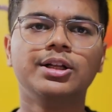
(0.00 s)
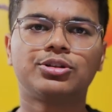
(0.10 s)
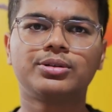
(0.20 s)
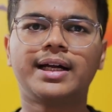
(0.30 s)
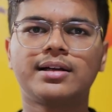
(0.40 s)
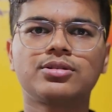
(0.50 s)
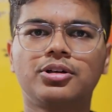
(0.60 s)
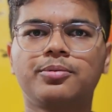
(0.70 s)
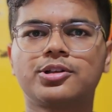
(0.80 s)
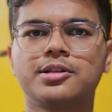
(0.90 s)
So that is
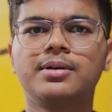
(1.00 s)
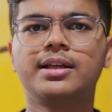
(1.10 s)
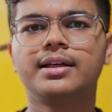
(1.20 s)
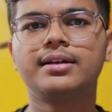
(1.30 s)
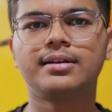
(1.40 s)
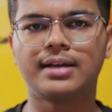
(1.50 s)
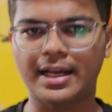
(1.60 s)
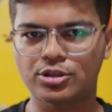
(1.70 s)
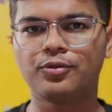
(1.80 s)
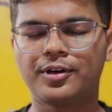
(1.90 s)
not possible here.
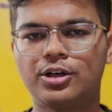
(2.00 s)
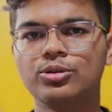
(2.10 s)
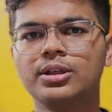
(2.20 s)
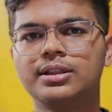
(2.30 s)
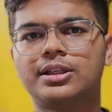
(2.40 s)
As of now,